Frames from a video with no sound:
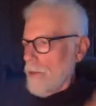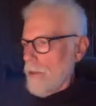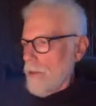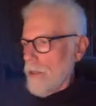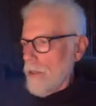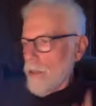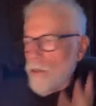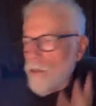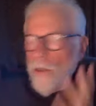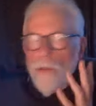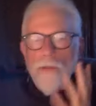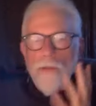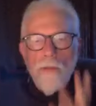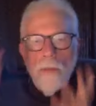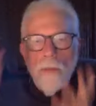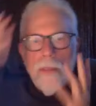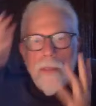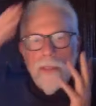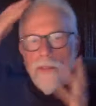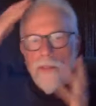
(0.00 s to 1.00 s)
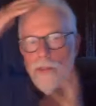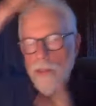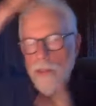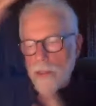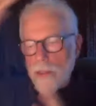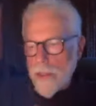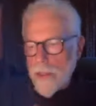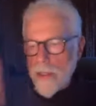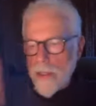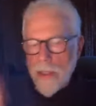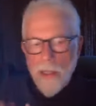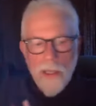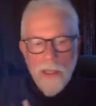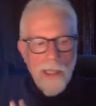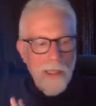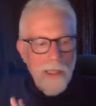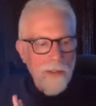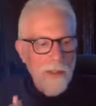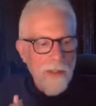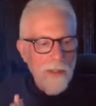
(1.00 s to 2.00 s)
accoutrements and
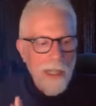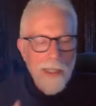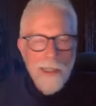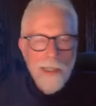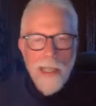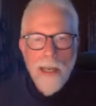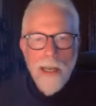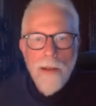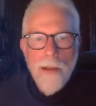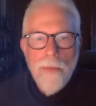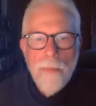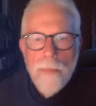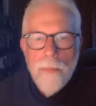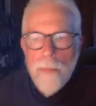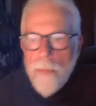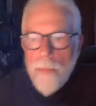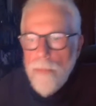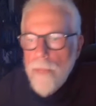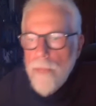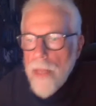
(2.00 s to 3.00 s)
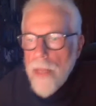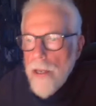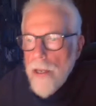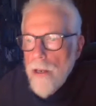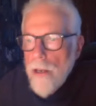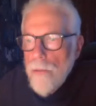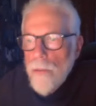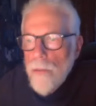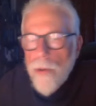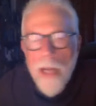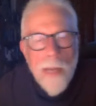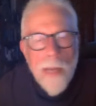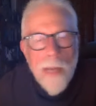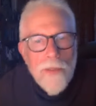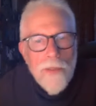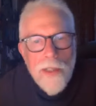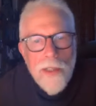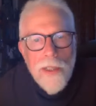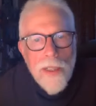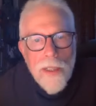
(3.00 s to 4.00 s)
things like that.
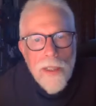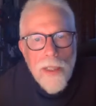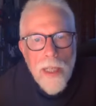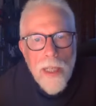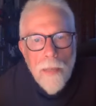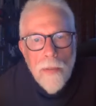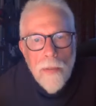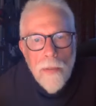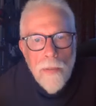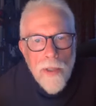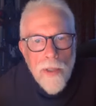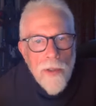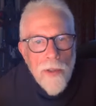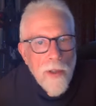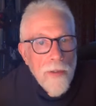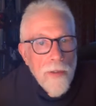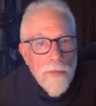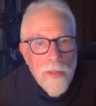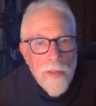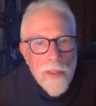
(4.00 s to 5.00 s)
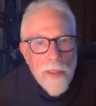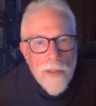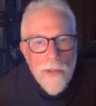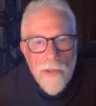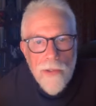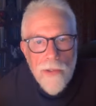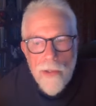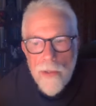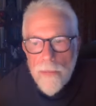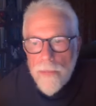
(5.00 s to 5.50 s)
Perhaps he did a couple Minervals,